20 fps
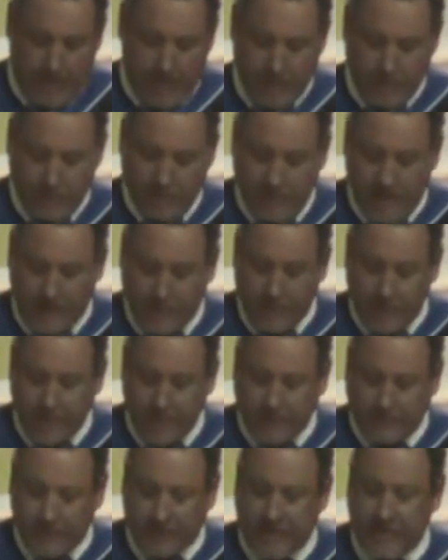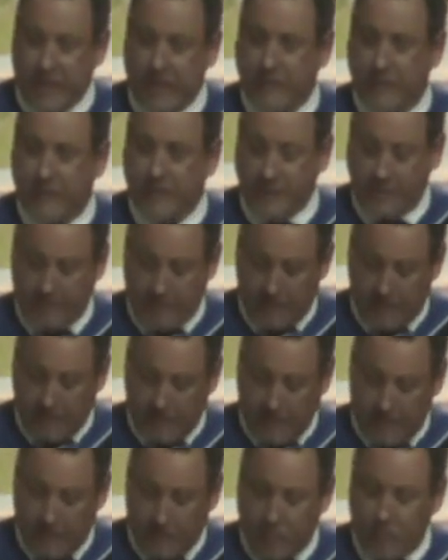And you never need to carry
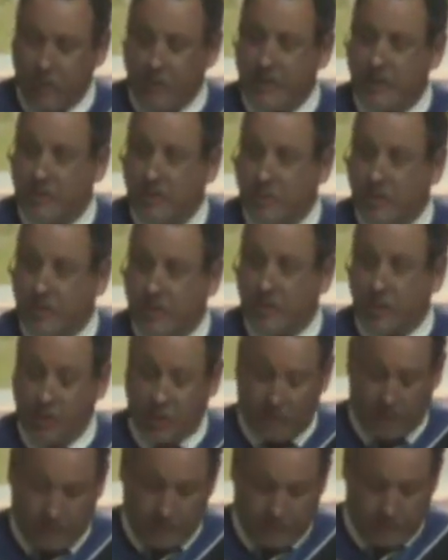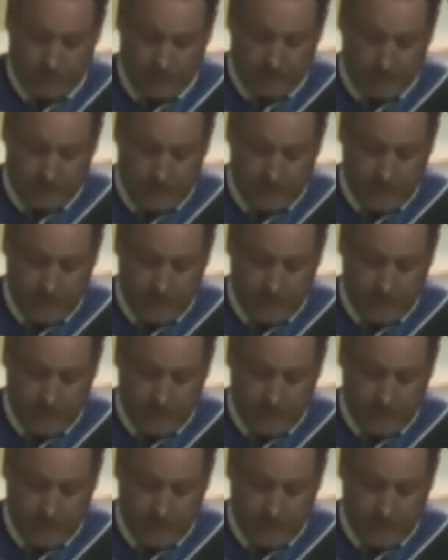more than you can hold.